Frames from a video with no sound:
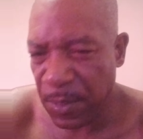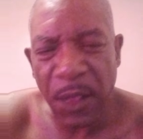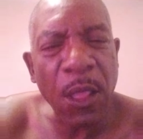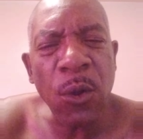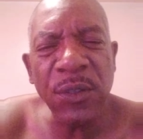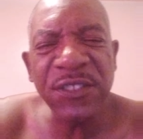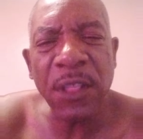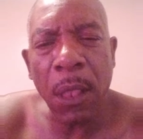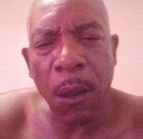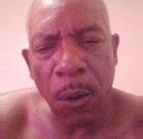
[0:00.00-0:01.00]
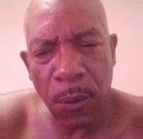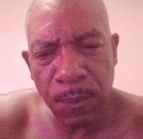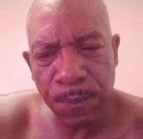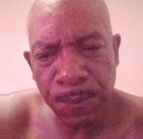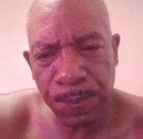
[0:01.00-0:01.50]
The law is the law.
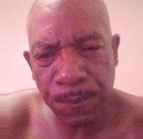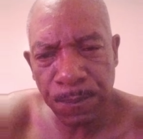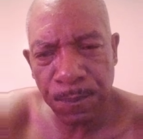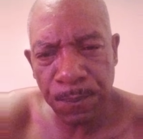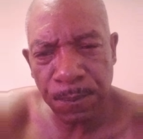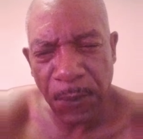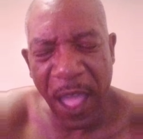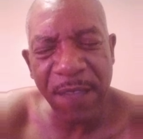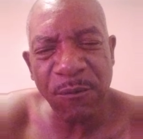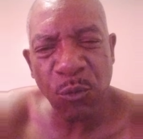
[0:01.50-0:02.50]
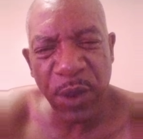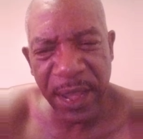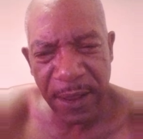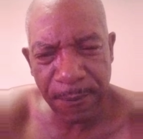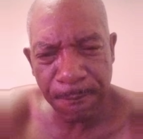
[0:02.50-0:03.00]
I've
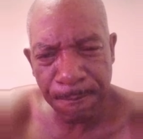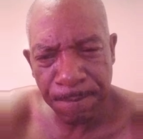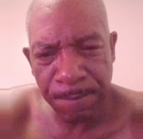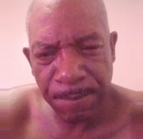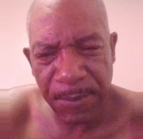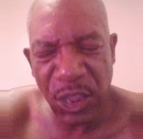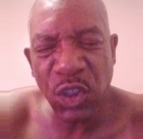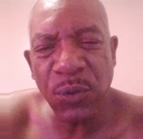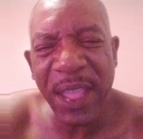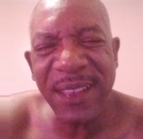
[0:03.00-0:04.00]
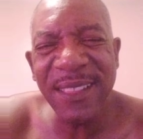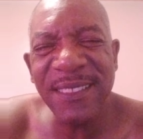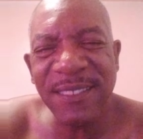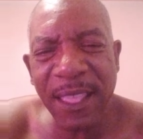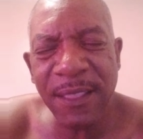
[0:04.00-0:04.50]
read it. The United
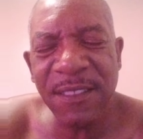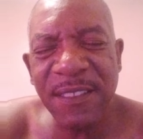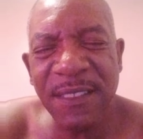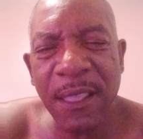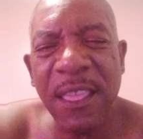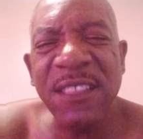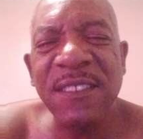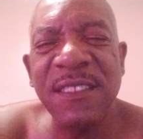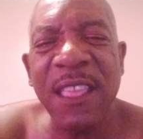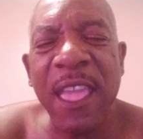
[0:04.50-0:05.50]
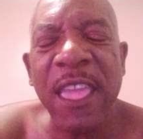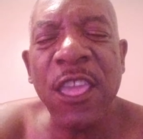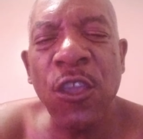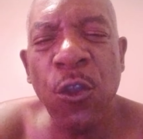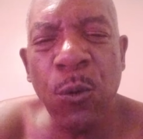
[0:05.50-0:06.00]
States is a
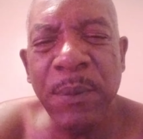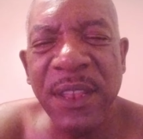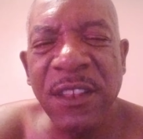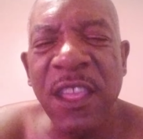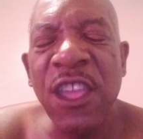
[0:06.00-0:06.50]
human